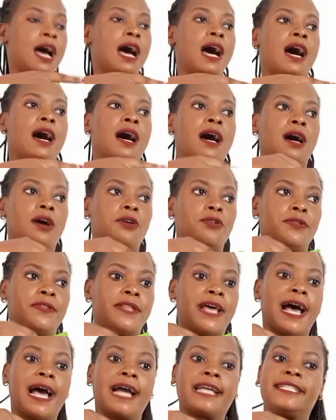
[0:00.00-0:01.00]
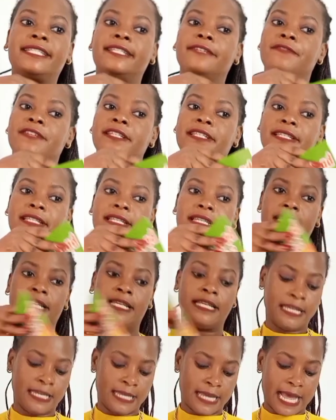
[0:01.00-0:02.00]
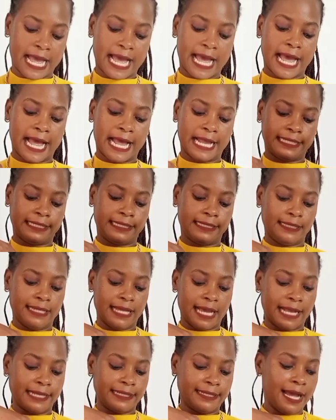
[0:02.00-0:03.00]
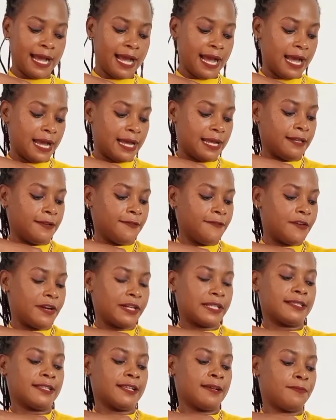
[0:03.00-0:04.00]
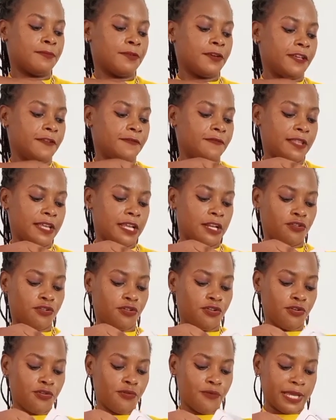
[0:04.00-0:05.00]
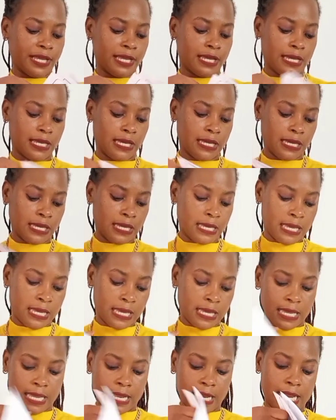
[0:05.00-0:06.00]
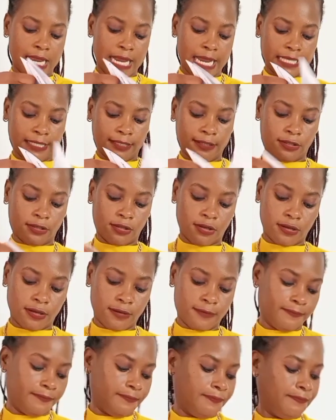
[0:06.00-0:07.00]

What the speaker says: on the activity at hand, for example, if they're doing lesson,